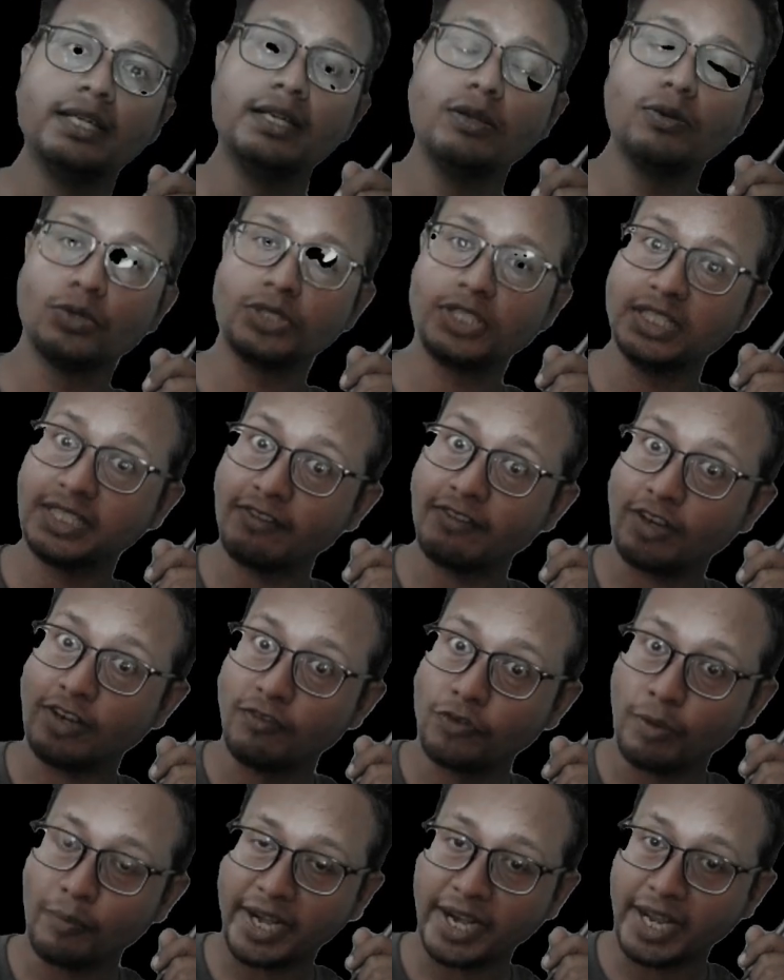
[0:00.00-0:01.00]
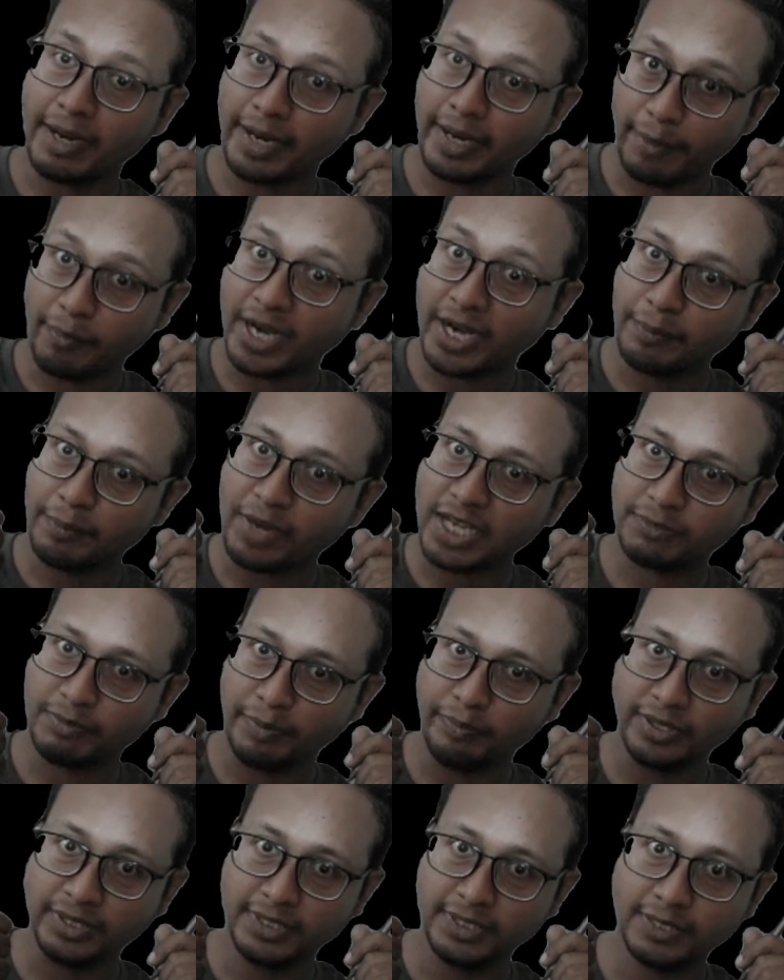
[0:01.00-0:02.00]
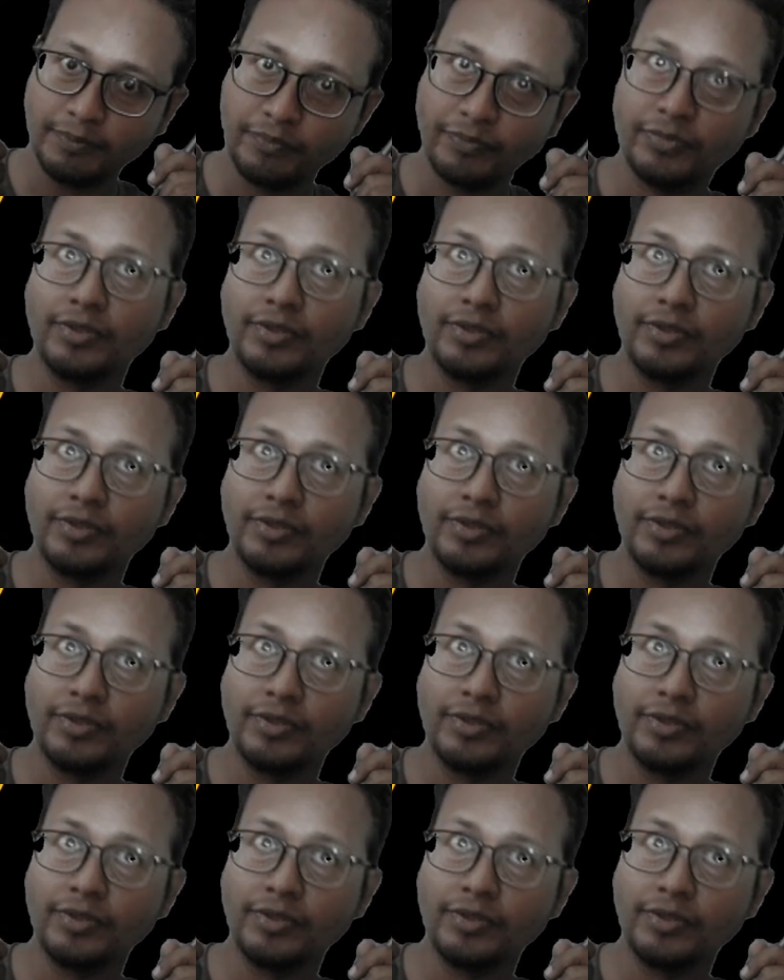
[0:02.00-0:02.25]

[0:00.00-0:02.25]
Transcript: Questions have come from MIT past papers.